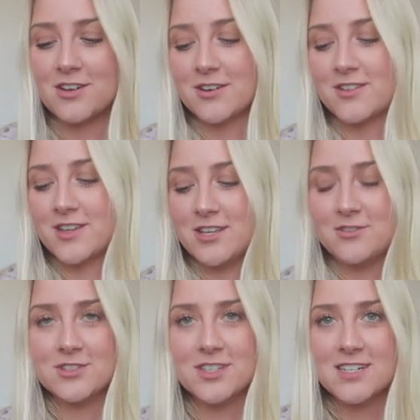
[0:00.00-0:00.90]
longer than it
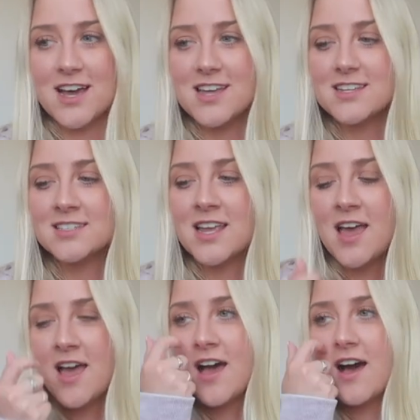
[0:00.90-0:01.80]
usually does.
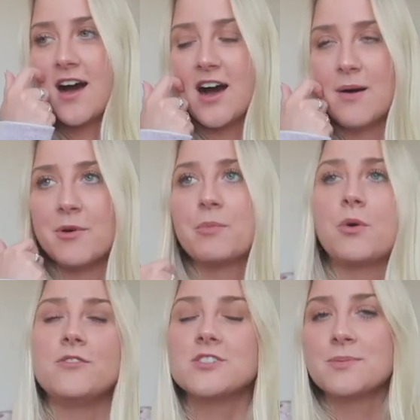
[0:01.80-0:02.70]
Um, but
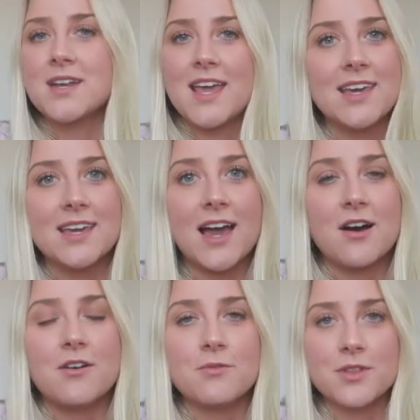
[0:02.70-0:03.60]
we've just been hanging
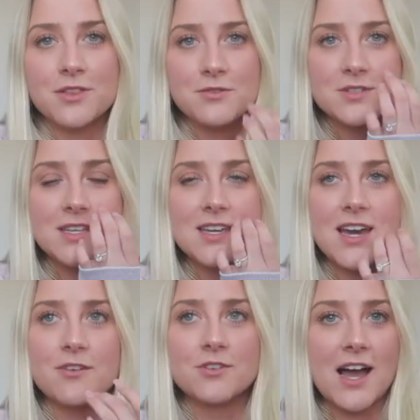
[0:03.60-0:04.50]
out with Lucy,
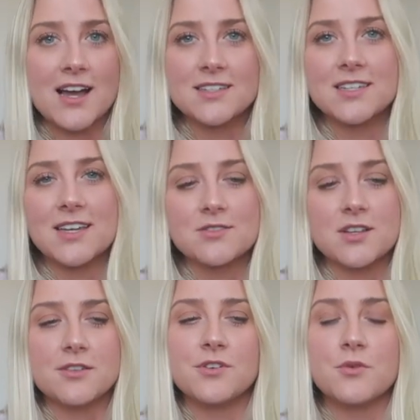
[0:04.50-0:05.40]
kind of relaxing. I was
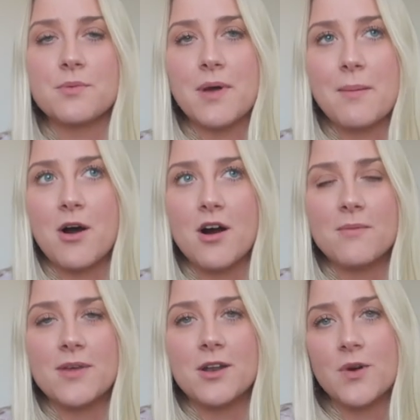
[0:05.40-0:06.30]
on the phone with my
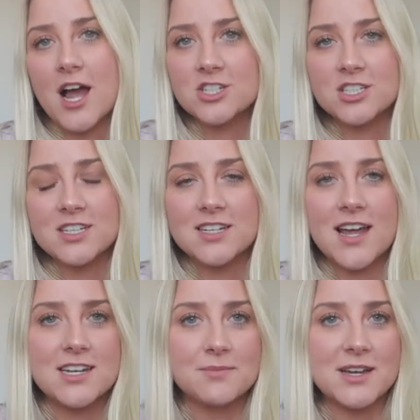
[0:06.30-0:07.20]
mom and we're actually gonna
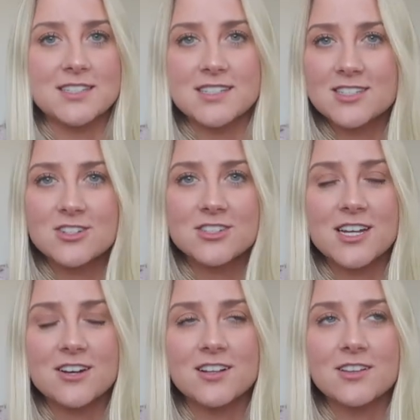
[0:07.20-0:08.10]
head to my sister's
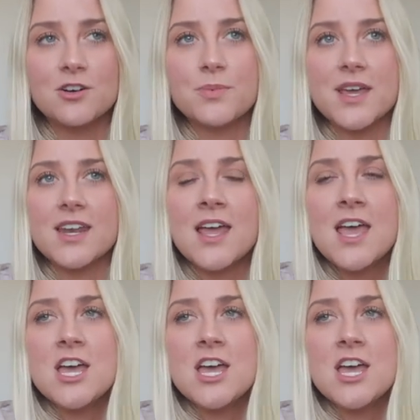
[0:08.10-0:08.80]
here in a little bit.